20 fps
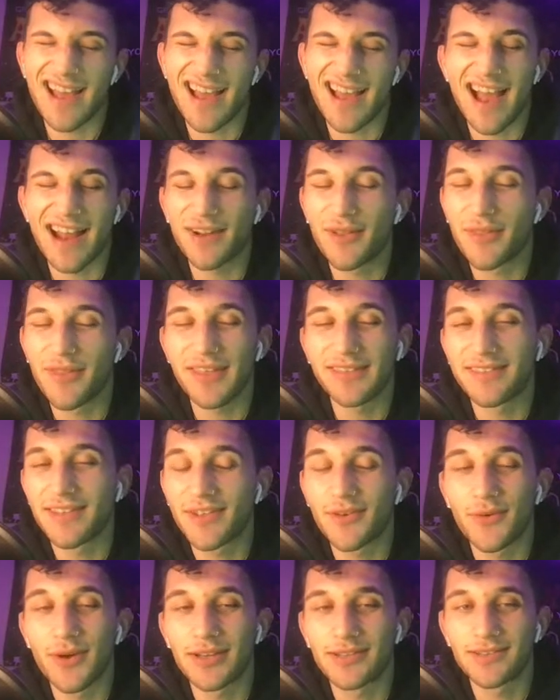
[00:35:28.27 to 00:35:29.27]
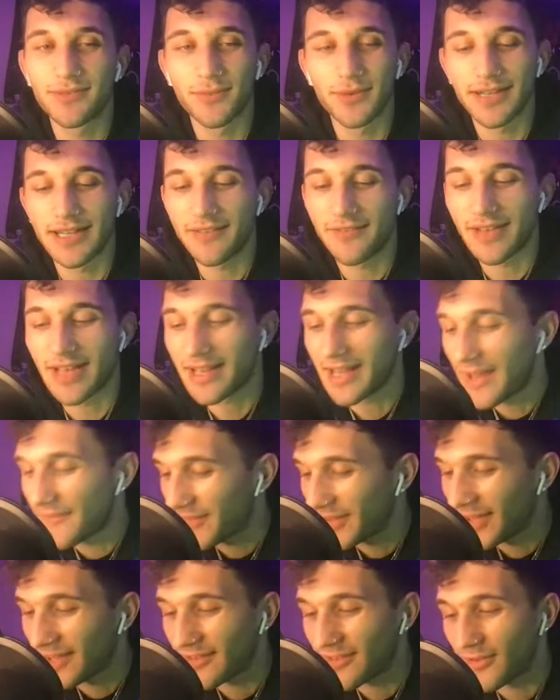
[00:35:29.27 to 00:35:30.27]
I don't think this question we're even gonna have
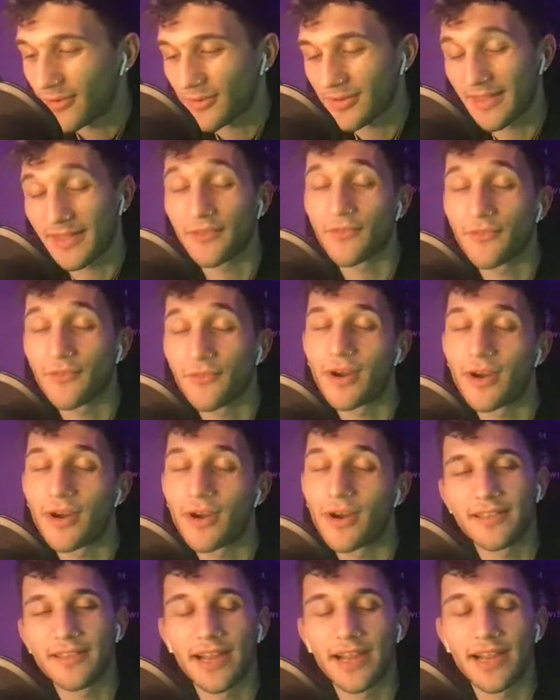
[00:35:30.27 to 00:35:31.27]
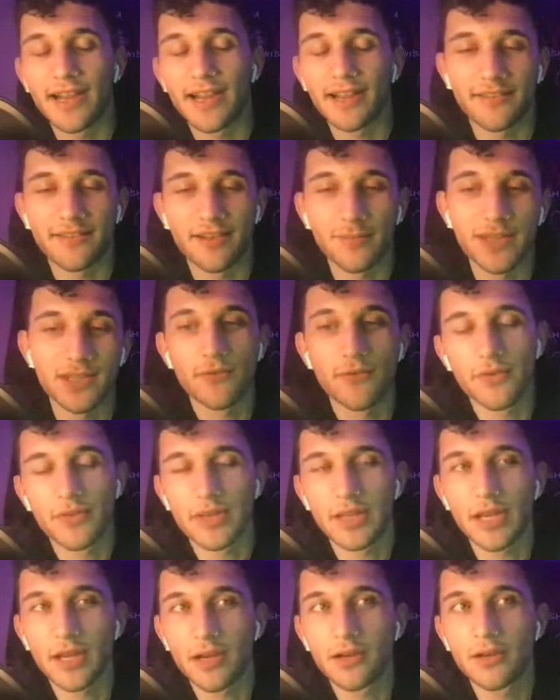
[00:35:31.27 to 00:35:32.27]
to get to because I think Ronnie Stanley's gonna be shut down for
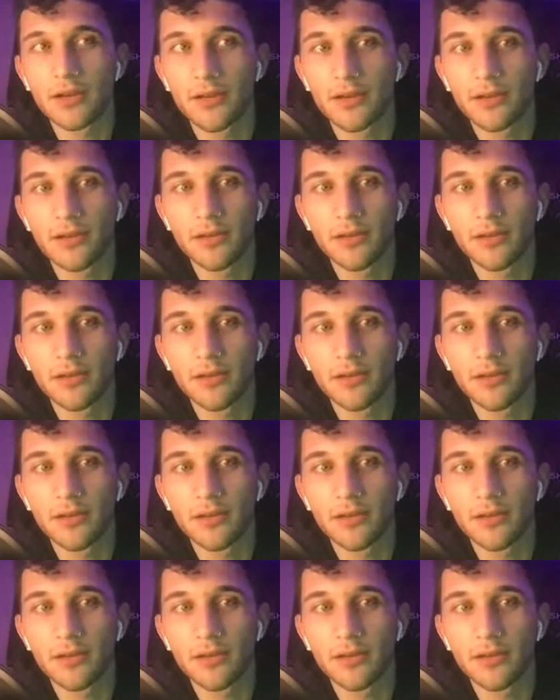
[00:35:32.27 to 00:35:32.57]
the year.